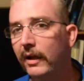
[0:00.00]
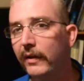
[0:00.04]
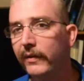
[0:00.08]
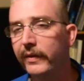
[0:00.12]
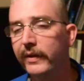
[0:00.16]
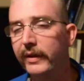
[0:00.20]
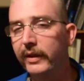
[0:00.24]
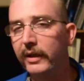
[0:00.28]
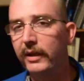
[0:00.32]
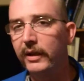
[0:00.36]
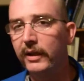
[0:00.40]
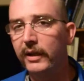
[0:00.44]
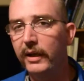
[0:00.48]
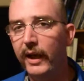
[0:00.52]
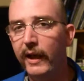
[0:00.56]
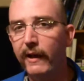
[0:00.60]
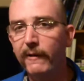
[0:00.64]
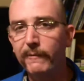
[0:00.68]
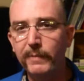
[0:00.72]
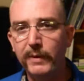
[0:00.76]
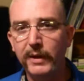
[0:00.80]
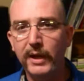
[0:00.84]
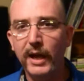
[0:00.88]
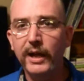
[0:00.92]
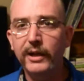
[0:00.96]
the
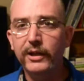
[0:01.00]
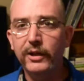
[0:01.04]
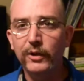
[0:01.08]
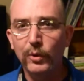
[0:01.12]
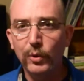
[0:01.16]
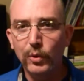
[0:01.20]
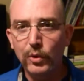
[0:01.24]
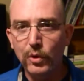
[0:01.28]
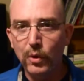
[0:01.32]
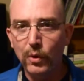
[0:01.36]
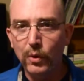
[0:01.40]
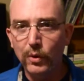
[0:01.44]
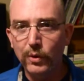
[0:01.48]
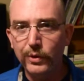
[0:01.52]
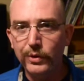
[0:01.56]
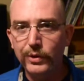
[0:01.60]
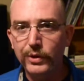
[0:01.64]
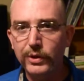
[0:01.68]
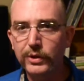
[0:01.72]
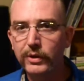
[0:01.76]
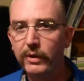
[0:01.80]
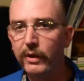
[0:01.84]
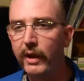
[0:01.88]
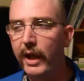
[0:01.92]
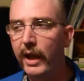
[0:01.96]
FBIQ
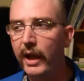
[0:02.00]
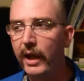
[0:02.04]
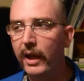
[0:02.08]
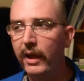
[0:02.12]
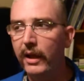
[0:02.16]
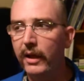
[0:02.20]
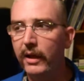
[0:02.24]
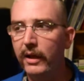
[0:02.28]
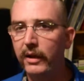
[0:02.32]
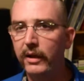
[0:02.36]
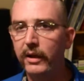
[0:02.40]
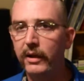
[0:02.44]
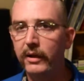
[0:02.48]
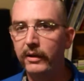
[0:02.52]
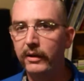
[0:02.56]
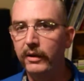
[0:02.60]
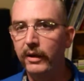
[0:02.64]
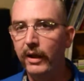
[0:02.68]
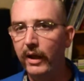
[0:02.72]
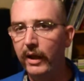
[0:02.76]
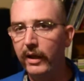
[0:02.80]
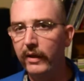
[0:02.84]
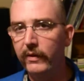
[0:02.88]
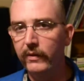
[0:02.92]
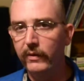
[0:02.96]
course, and
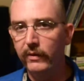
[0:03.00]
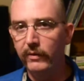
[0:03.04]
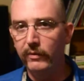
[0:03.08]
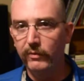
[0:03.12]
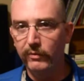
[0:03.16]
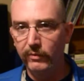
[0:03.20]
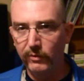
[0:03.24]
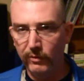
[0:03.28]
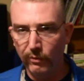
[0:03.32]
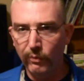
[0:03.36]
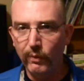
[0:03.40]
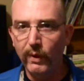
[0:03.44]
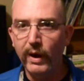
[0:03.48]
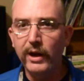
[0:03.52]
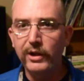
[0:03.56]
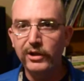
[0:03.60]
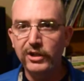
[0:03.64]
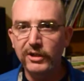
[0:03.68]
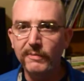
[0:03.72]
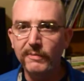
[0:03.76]
the Range